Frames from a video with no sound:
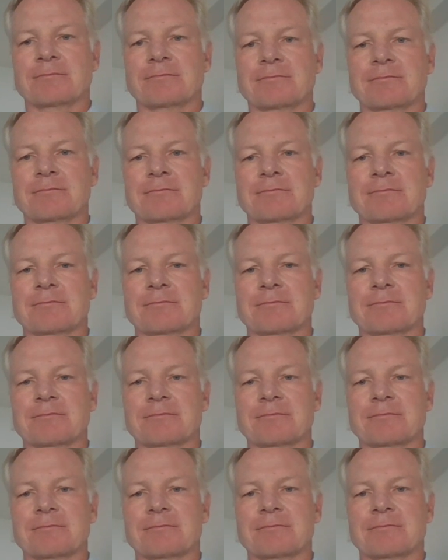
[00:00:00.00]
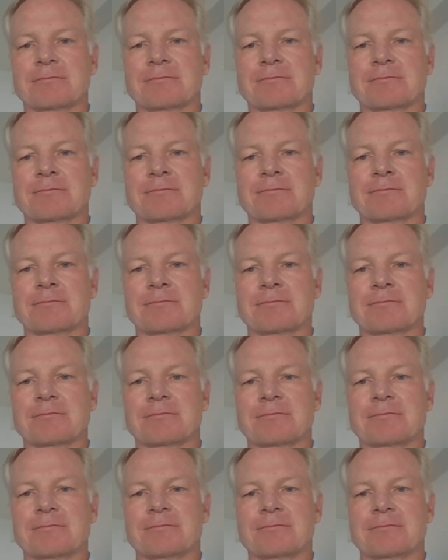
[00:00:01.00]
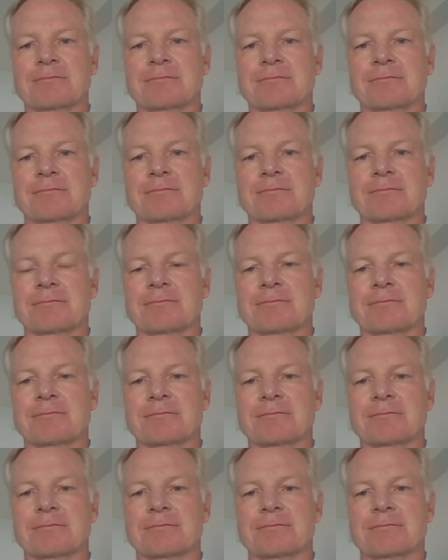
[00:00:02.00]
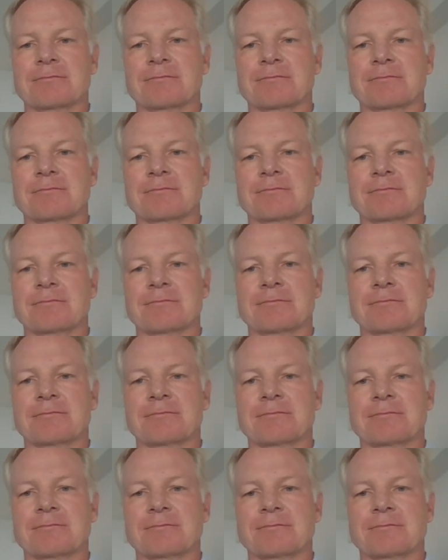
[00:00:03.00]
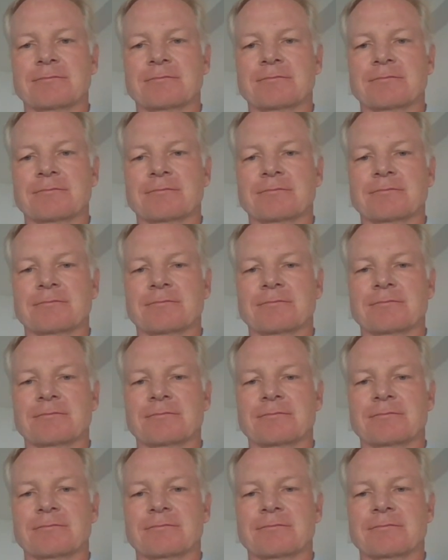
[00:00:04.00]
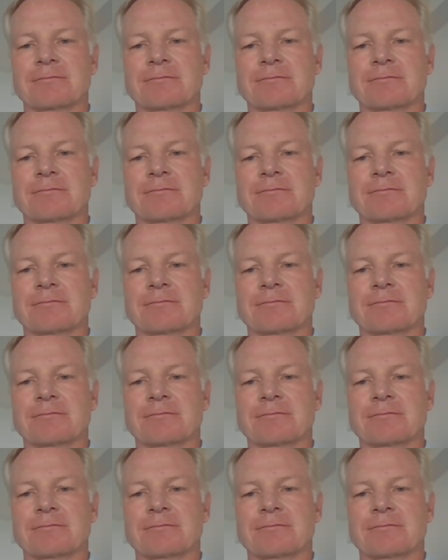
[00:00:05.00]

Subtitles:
(not speaking)